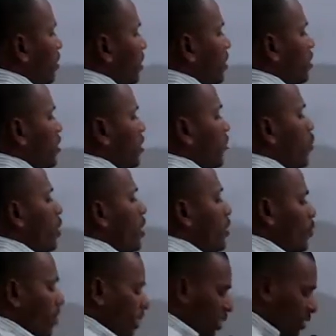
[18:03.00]
64
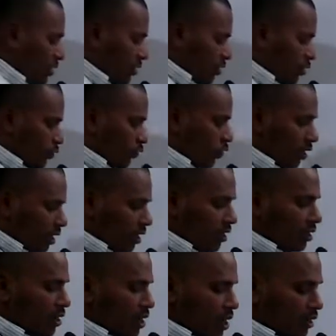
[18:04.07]
into 10 is
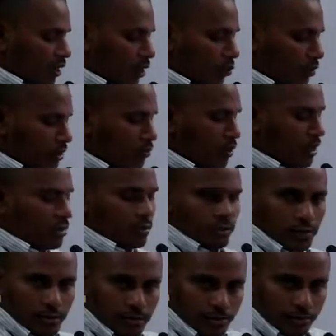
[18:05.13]
640 that was your
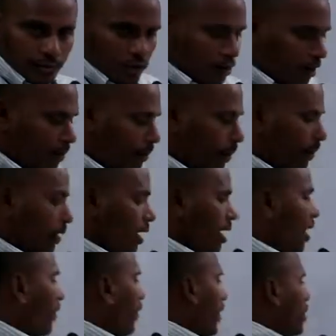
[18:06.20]
answer okay
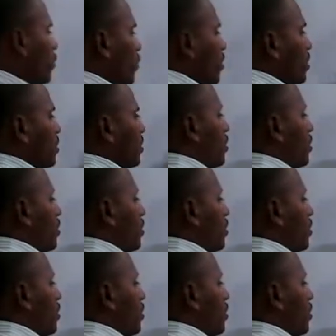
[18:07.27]
and the next one is